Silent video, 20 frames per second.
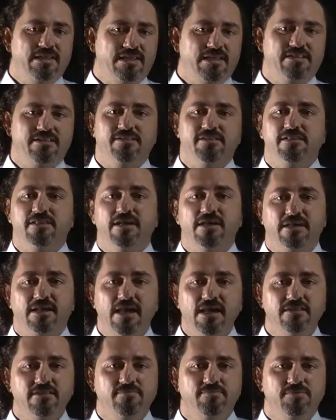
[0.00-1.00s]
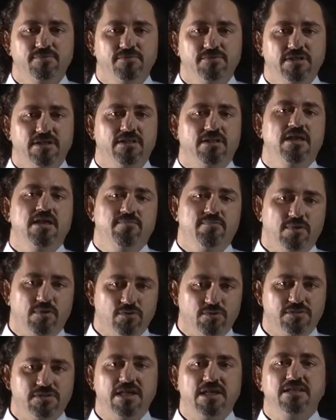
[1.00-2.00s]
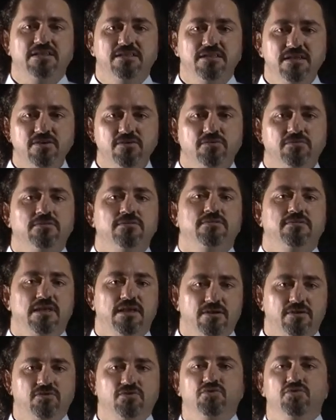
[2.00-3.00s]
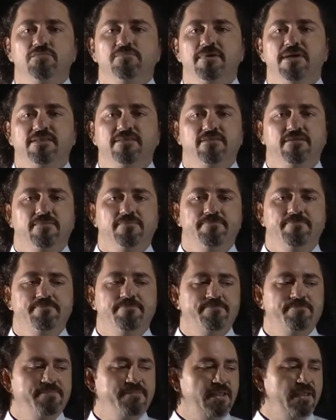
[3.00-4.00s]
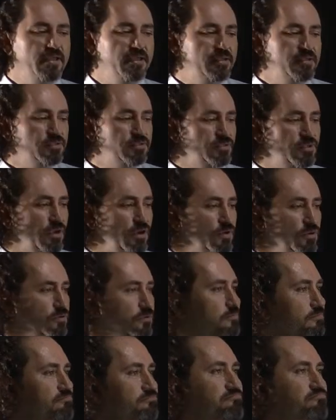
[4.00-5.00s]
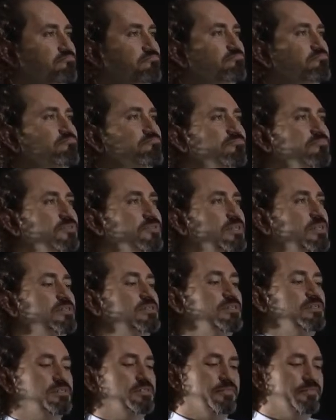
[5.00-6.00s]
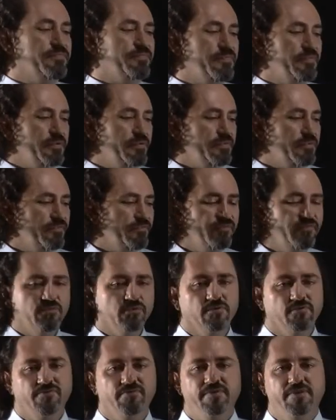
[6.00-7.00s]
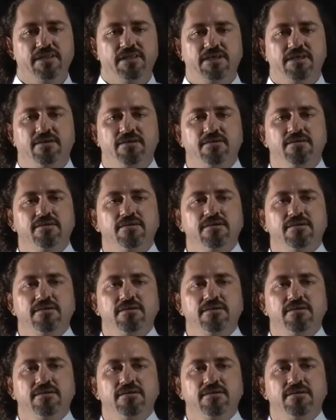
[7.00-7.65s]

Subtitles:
they didn't like 80%, because they knew they could do better. So this is a very fulfilling